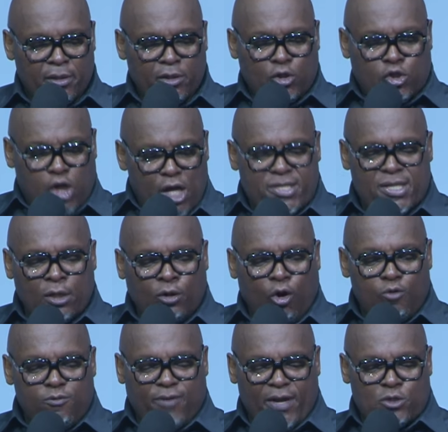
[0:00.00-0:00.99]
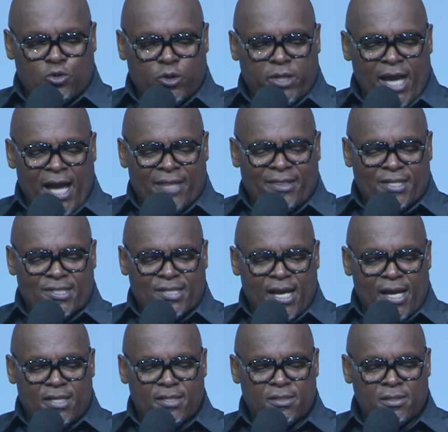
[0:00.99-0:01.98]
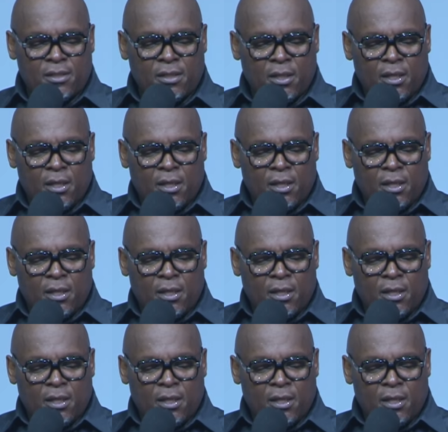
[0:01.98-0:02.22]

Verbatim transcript: Crossing over to the other side.